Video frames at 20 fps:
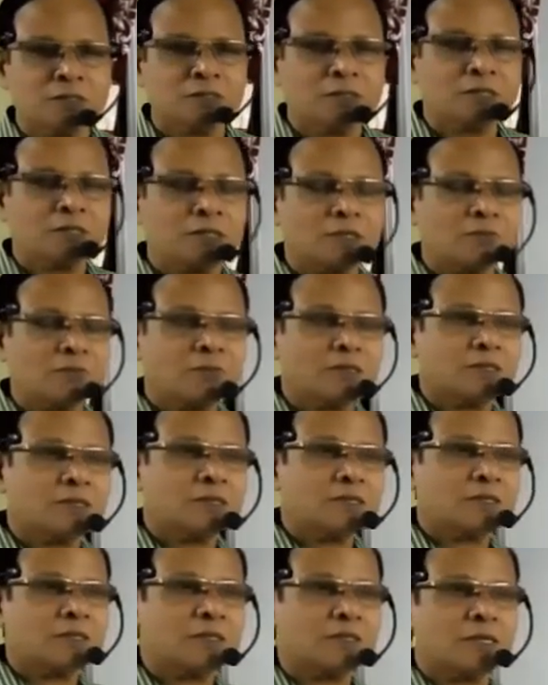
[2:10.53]
they
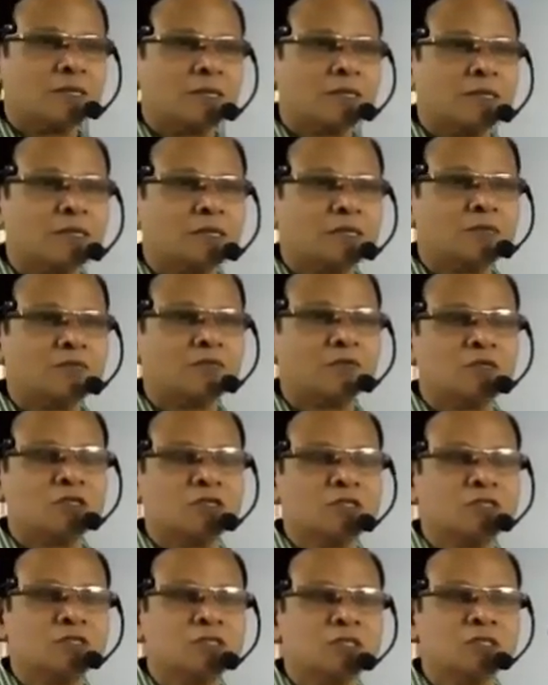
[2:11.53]
remain in the
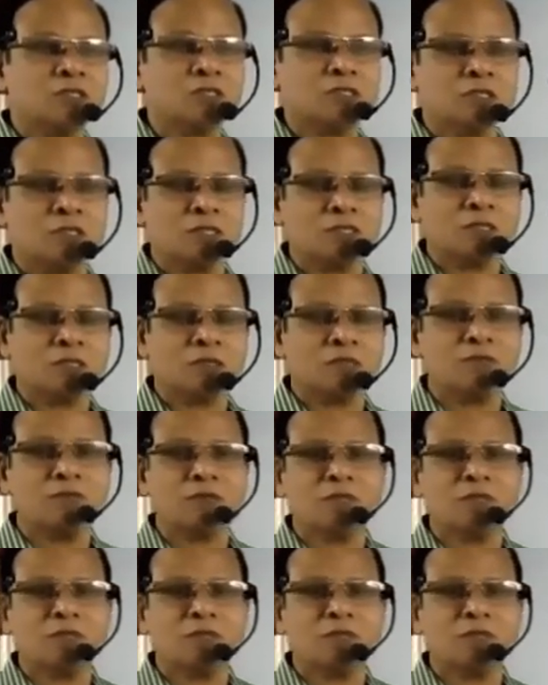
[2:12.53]
undifferentiated state.